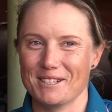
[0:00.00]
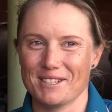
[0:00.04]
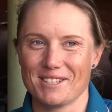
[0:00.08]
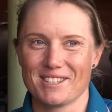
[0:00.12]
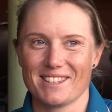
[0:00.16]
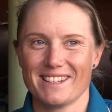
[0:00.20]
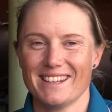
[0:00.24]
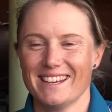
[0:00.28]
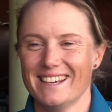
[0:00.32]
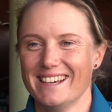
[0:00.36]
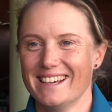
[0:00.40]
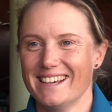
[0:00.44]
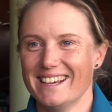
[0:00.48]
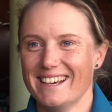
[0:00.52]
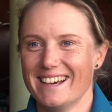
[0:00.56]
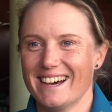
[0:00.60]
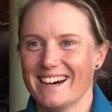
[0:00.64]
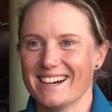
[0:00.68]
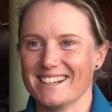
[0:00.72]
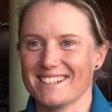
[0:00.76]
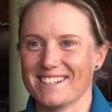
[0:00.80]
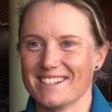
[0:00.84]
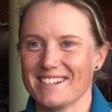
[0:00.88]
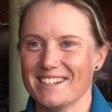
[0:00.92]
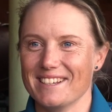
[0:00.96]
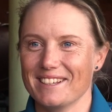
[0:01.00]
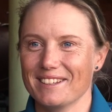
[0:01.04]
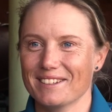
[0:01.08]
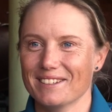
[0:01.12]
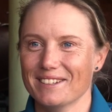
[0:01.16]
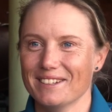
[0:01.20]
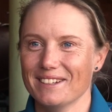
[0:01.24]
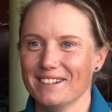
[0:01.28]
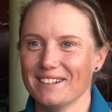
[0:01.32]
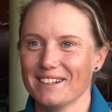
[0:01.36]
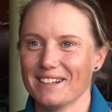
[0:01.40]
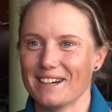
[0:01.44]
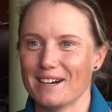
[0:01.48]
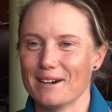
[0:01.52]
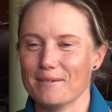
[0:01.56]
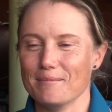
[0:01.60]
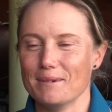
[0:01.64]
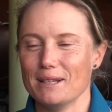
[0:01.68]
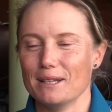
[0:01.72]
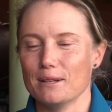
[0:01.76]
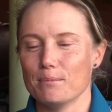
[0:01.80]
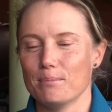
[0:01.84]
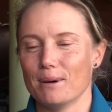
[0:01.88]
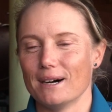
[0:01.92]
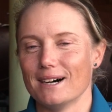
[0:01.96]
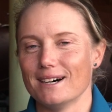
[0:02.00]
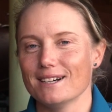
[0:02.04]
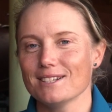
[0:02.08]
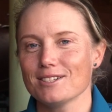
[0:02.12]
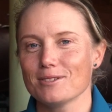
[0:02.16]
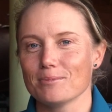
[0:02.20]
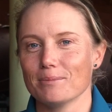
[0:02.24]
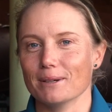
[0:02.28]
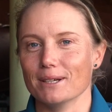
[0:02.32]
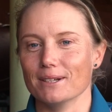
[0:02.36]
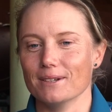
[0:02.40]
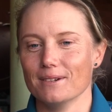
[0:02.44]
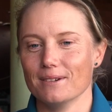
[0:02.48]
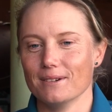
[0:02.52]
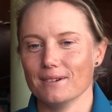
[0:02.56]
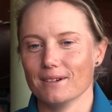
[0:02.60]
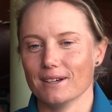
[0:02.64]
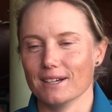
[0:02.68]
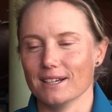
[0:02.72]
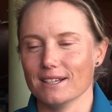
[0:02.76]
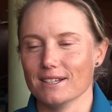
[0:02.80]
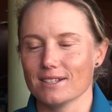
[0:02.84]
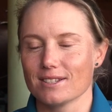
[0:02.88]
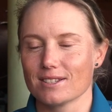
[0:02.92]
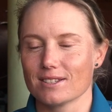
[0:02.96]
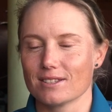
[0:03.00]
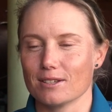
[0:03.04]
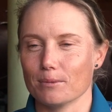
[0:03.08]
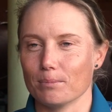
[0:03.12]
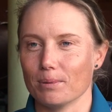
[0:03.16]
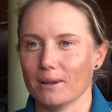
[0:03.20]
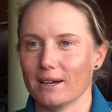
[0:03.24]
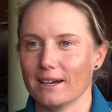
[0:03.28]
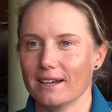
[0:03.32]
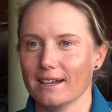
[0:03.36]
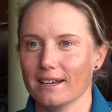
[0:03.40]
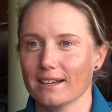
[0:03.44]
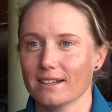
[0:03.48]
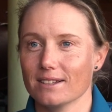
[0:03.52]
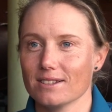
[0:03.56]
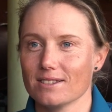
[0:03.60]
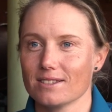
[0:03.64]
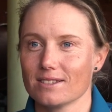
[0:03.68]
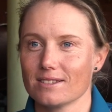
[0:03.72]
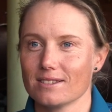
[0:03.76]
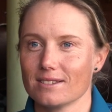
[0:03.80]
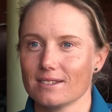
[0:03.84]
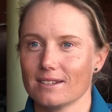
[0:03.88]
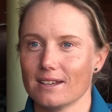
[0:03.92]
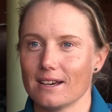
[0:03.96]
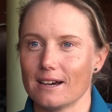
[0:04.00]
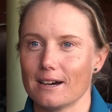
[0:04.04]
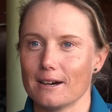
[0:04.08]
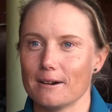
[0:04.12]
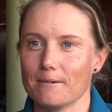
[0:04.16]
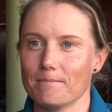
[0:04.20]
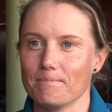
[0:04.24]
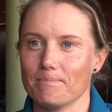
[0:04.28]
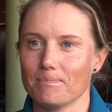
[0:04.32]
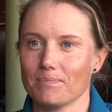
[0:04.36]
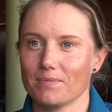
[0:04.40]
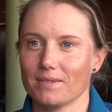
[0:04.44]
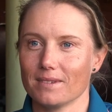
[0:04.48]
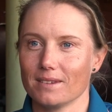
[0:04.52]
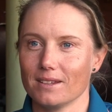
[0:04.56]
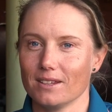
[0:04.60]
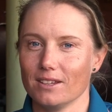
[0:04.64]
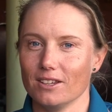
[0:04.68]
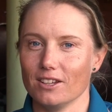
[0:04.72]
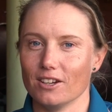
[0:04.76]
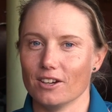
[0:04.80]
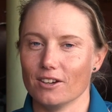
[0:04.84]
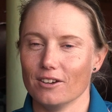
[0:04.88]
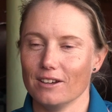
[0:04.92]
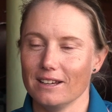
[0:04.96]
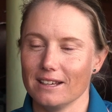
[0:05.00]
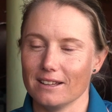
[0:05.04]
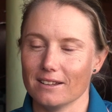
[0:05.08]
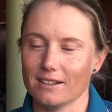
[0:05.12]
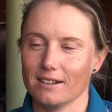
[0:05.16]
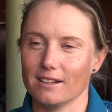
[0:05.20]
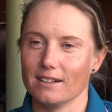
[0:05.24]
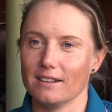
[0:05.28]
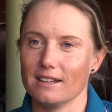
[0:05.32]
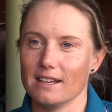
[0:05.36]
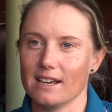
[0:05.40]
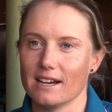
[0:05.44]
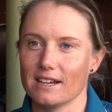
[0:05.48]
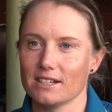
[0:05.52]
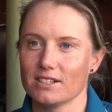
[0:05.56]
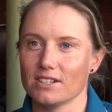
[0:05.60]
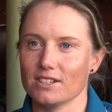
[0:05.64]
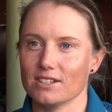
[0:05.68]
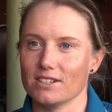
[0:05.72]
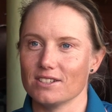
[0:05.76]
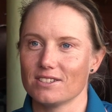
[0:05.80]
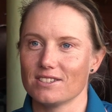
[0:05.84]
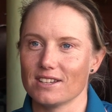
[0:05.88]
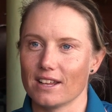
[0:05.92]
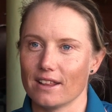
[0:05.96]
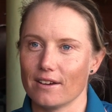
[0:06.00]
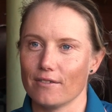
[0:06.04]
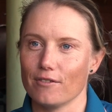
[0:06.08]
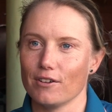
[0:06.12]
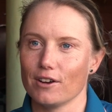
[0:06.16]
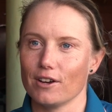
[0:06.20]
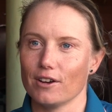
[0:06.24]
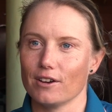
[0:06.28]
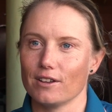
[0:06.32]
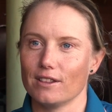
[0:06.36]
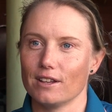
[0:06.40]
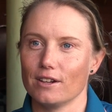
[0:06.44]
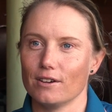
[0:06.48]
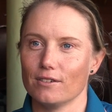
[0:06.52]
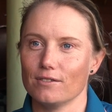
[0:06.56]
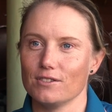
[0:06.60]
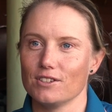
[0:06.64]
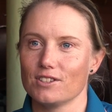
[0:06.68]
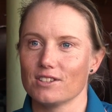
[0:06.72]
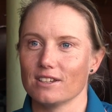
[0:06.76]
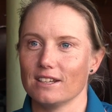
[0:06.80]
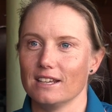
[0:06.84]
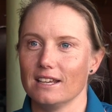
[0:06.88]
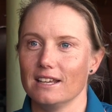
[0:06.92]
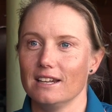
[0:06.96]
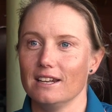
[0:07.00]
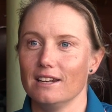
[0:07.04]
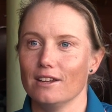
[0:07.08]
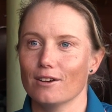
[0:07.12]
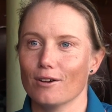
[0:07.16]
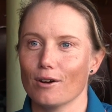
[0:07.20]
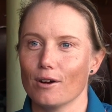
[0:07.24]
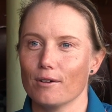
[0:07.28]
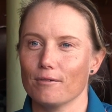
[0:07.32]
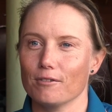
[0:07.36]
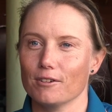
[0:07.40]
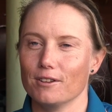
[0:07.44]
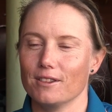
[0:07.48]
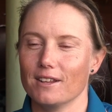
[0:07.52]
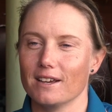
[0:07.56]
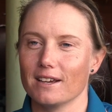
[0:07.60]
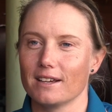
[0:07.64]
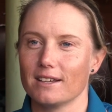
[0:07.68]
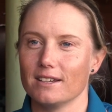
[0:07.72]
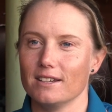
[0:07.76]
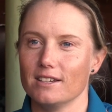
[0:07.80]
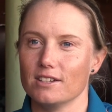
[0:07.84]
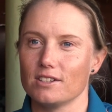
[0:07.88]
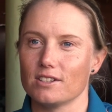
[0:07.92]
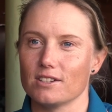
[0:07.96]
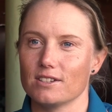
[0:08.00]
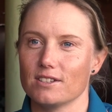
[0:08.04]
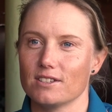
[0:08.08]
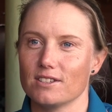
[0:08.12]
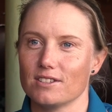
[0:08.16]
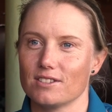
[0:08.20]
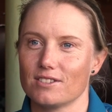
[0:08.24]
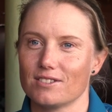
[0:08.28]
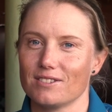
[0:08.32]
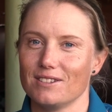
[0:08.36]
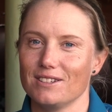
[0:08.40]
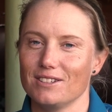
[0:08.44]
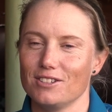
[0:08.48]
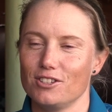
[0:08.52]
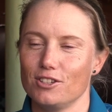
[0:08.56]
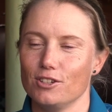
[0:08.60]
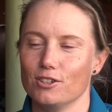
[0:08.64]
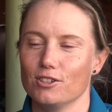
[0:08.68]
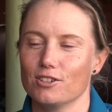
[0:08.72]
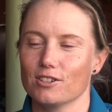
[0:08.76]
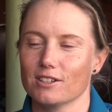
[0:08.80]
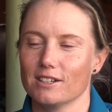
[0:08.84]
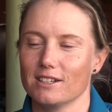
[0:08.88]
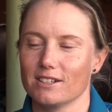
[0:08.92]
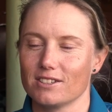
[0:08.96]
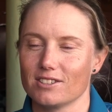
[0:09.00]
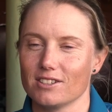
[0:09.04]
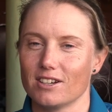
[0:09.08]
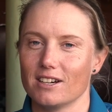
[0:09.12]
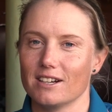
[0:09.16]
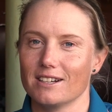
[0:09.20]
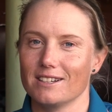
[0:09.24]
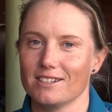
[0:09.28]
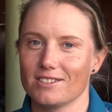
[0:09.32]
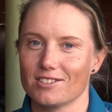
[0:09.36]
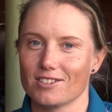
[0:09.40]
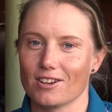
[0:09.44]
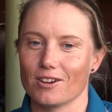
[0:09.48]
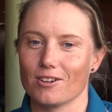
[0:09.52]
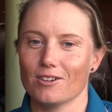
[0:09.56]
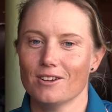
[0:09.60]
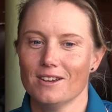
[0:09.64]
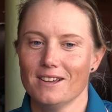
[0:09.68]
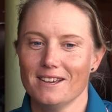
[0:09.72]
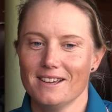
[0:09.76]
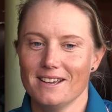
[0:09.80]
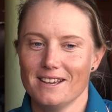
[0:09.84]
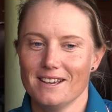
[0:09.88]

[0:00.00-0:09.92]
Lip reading: just us and England in the past, but I guess to play against England in the Ashes, South Africa, and then obviously India over in their conditions is hugely exciting. So